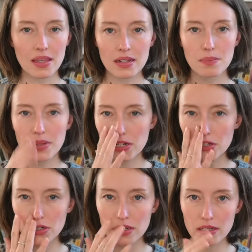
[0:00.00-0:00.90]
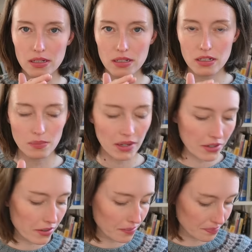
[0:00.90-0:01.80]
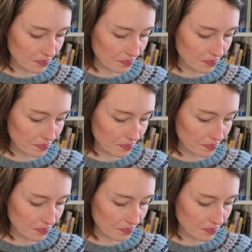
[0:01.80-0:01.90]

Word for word: than the picture in, in the pattern